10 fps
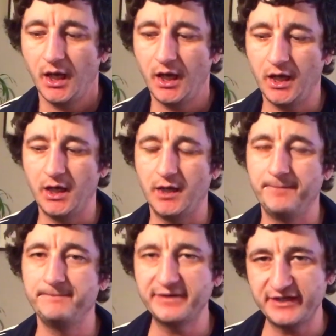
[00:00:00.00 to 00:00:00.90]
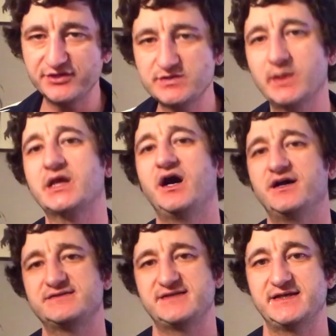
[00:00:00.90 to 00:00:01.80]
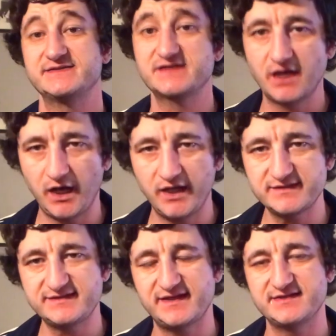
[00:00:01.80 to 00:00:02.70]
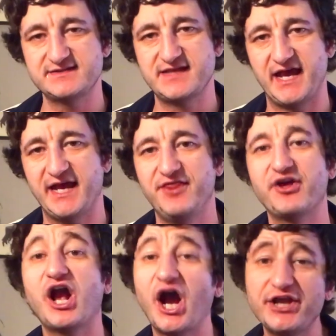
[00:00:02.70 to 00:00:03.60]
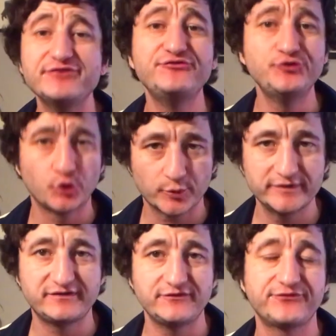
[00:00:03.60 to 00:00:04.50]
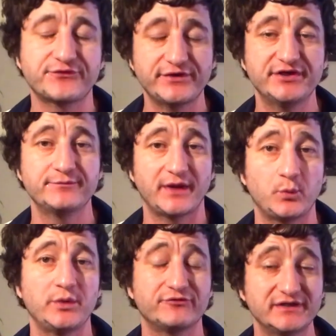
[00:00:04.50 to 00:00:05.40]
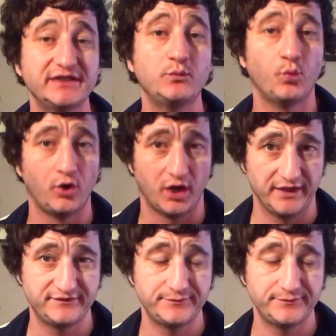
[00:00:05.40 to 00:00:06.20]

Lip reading: But here's what Kant says. Kant says that the kind of normative freedom that we really want,